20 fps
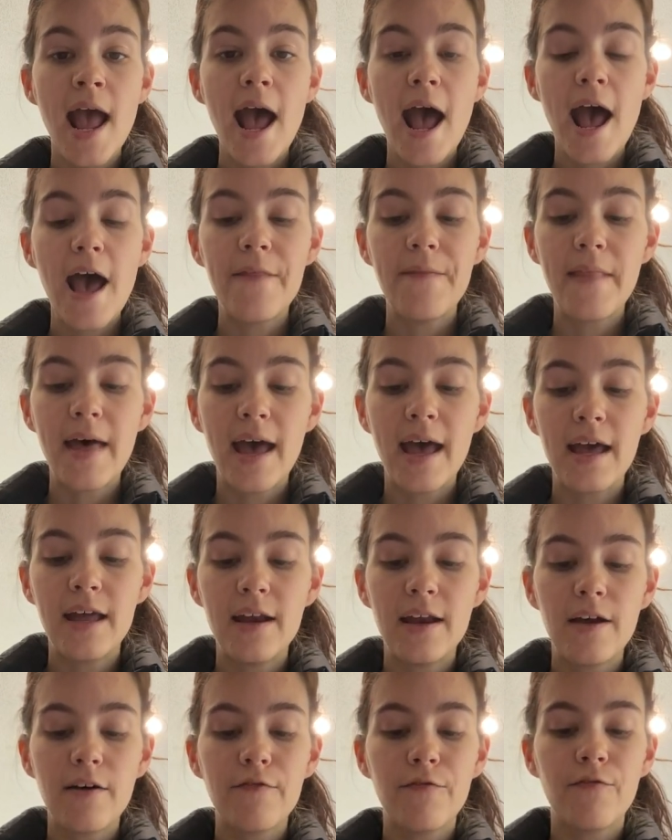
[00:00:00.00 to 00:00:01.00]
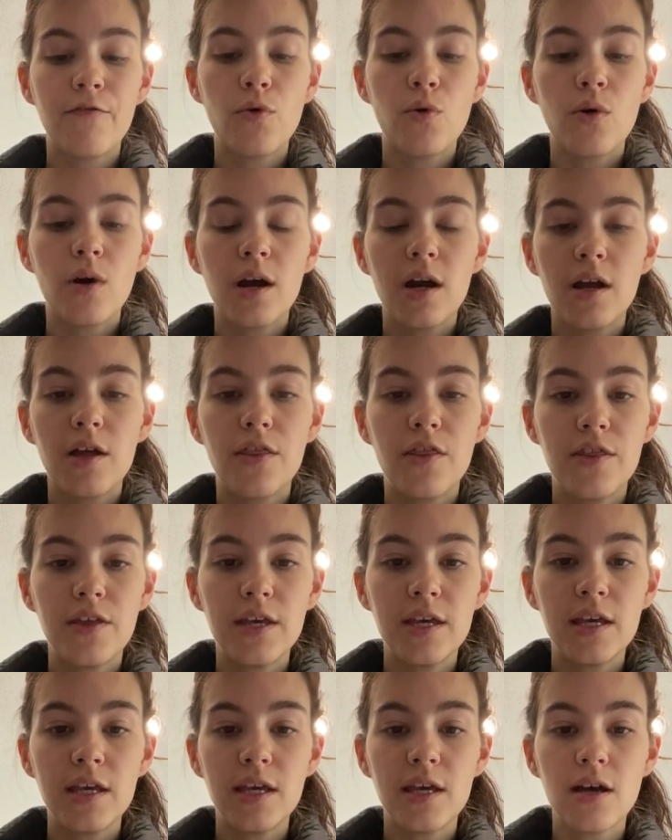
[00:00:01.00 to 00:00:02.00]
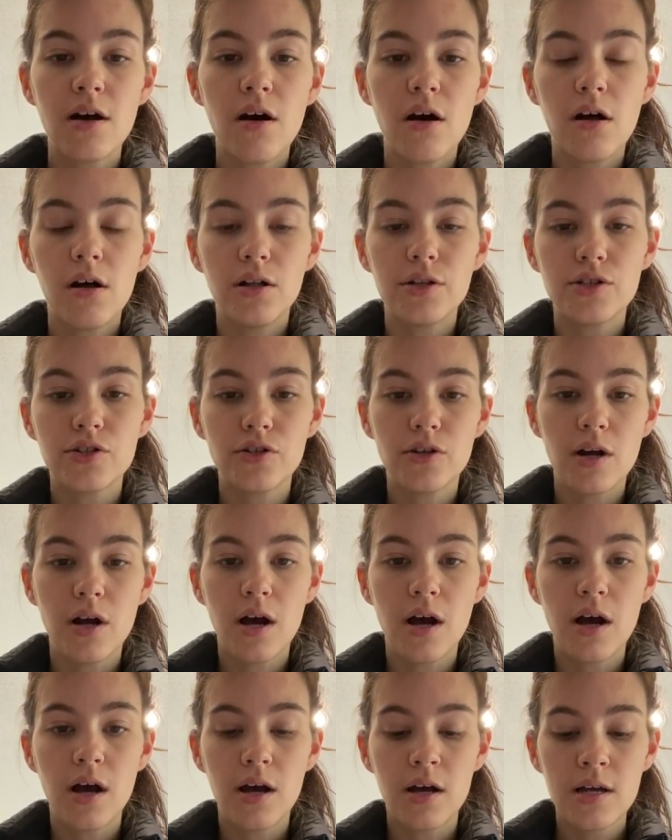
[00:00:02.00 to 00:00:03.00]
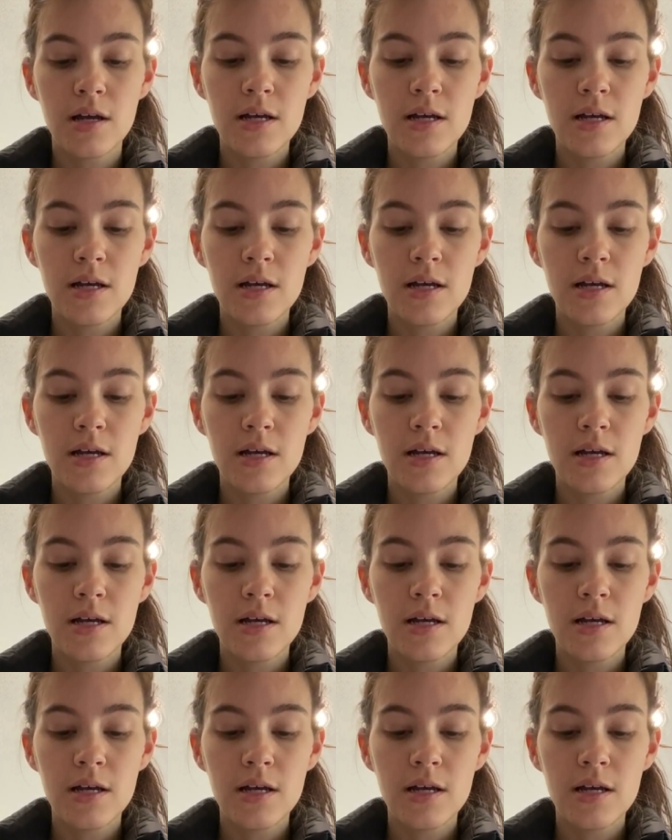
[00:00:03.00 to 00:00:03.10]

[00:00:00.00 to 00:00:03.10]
And then for the Ultra